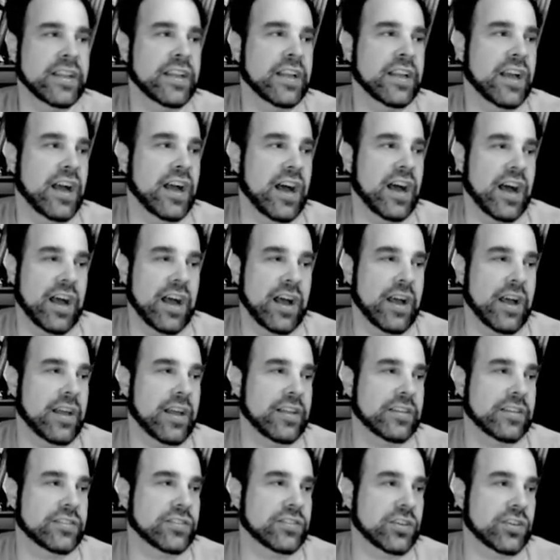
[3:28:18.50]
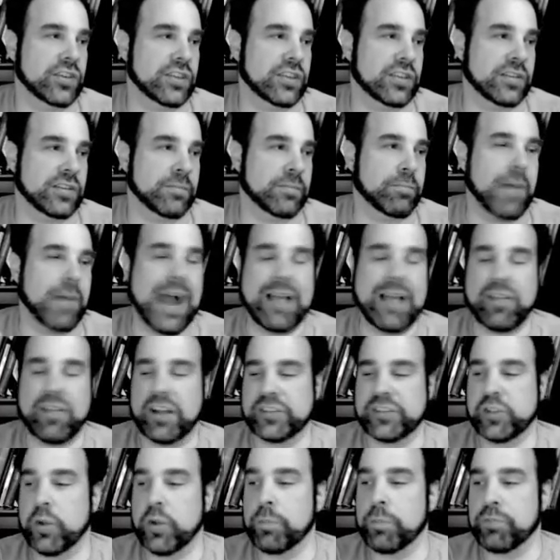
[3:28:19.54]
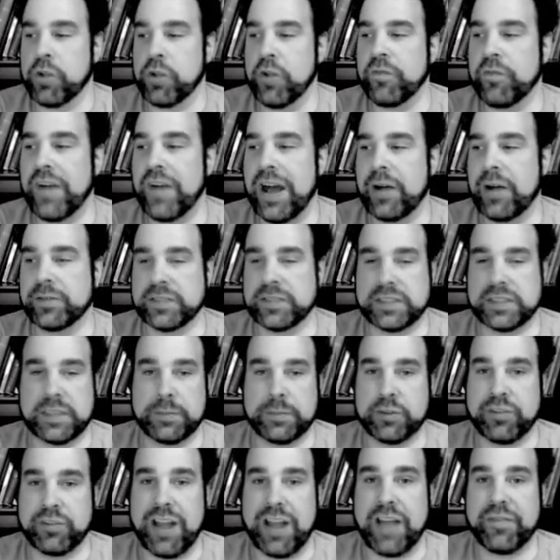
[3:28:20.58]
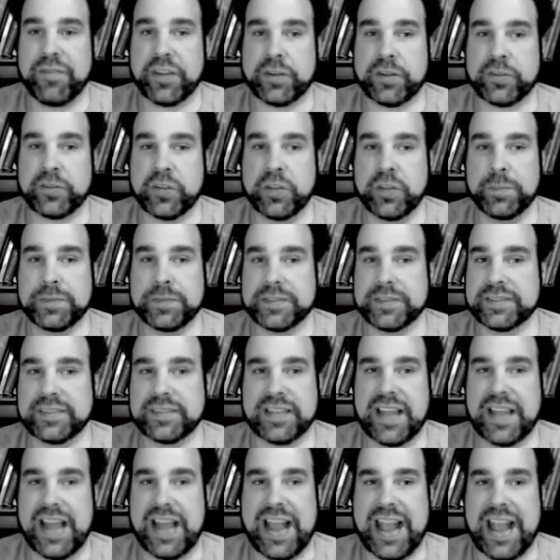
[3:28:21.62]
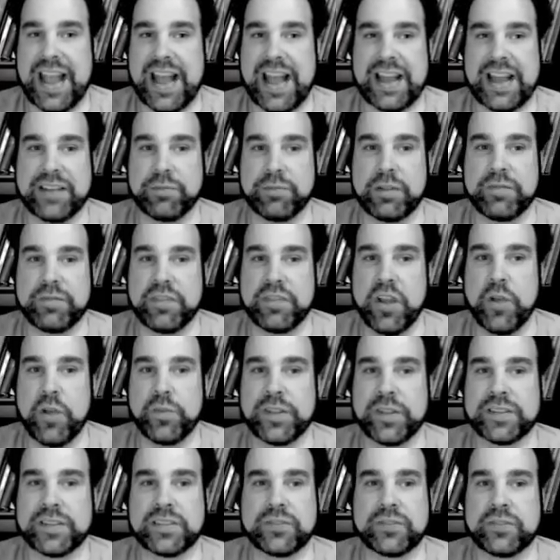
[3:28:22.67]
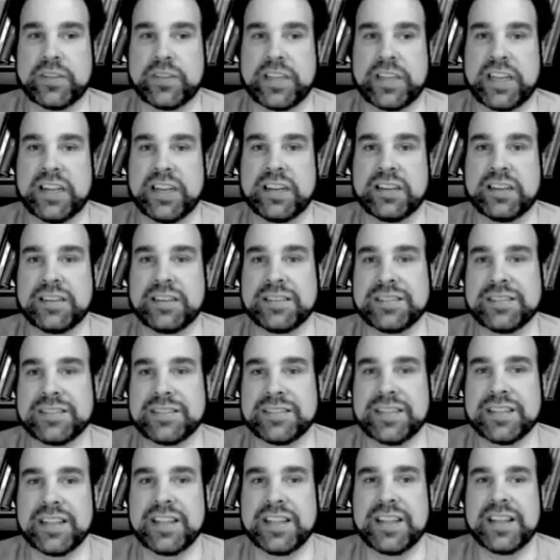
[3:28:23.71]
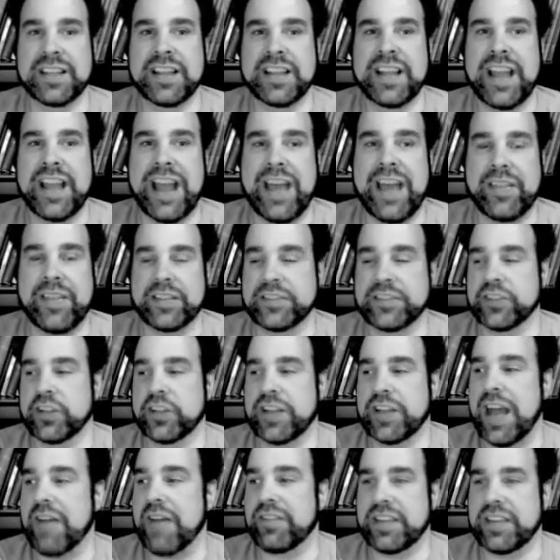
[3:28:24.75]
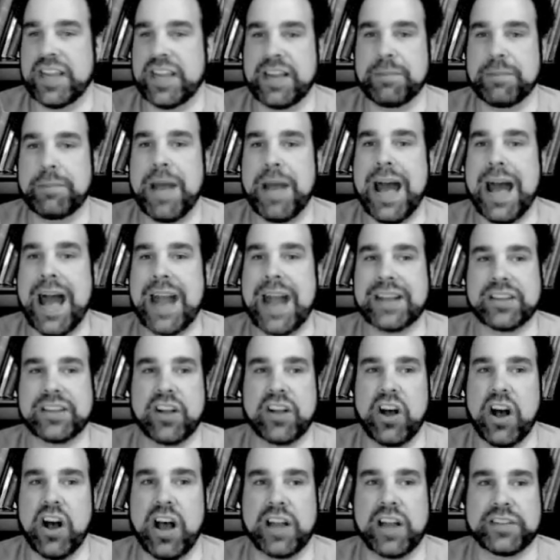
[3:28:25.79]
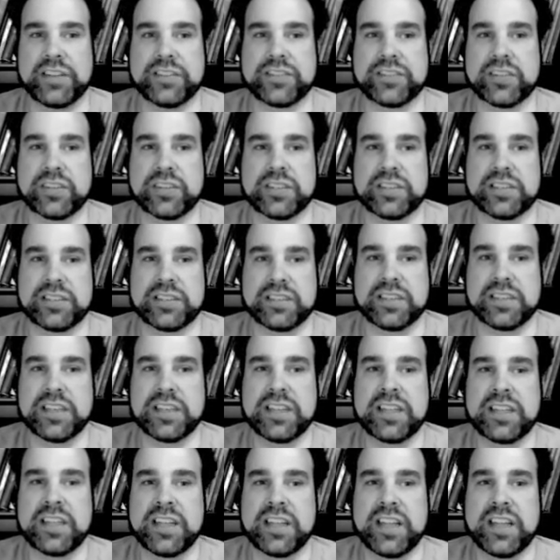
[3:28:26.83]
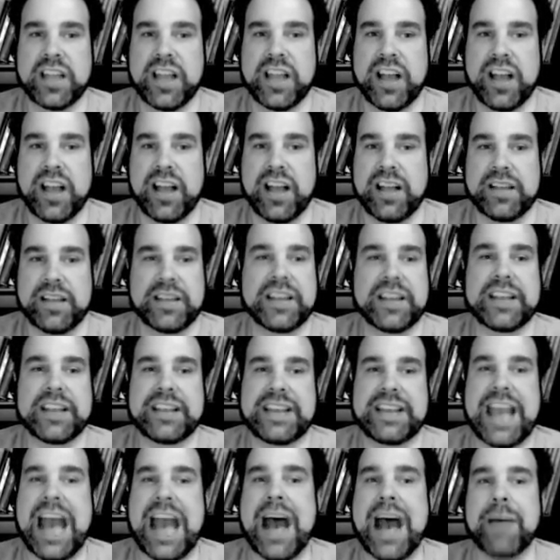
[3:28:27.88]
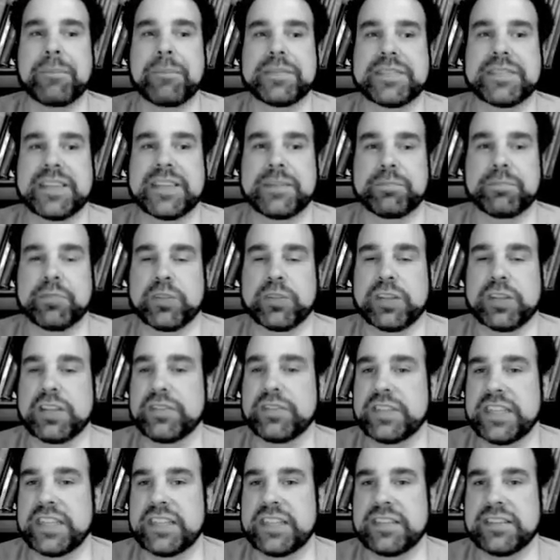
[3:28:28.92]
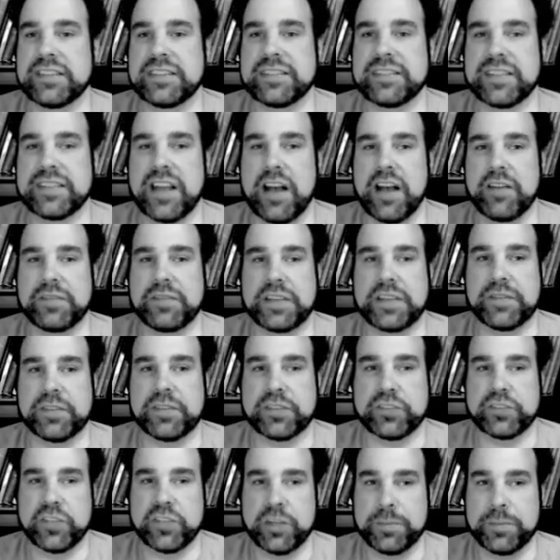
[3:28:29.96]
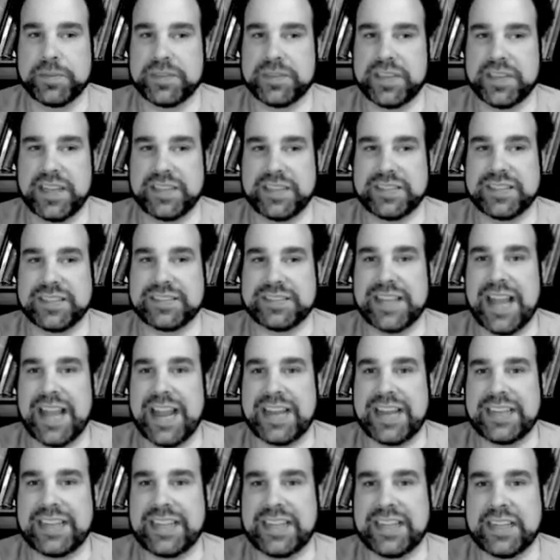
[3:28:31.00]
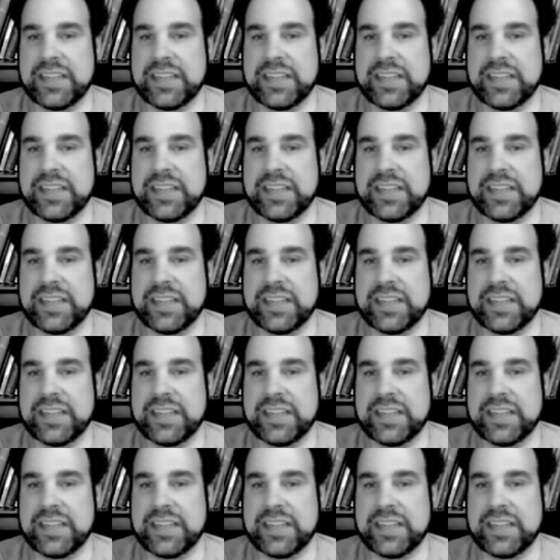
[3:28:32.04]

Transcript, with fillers: uh, certain biological profiles of demographic groups, and we've known this for years, and this could have an impact on certain uh, gaps and proclivities of different groups in society."